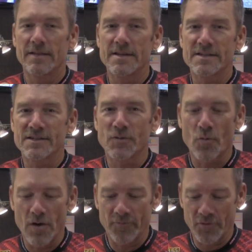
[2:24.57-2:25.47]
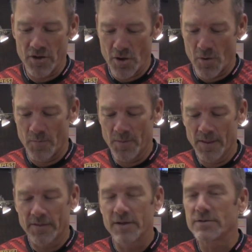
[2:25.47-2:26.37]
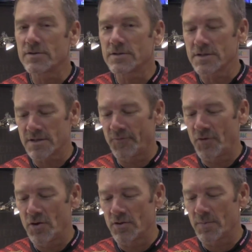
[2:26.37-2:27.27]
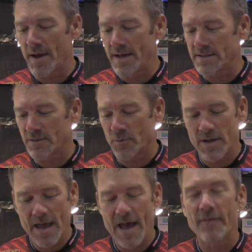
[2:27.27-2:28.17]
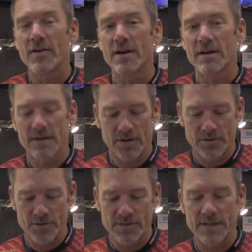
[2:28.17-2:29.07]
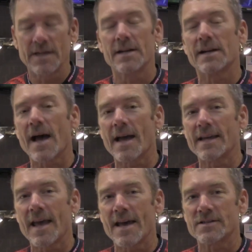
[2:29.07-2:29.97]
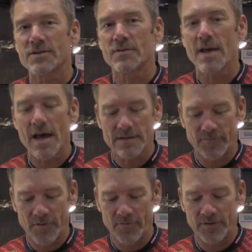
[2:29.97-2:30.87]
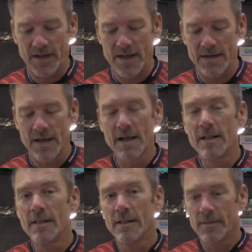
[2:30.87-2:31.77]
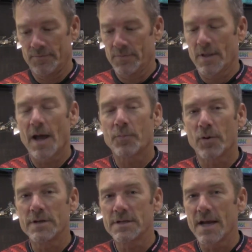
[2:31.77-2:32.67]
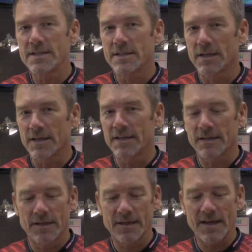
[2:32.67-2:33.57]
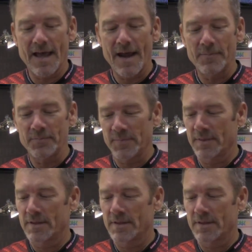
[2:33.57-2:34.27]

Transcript: This is the one for you. These are just a few of the baits that we have here, introducing here at ICAST 2015. I appreciate you looking at them.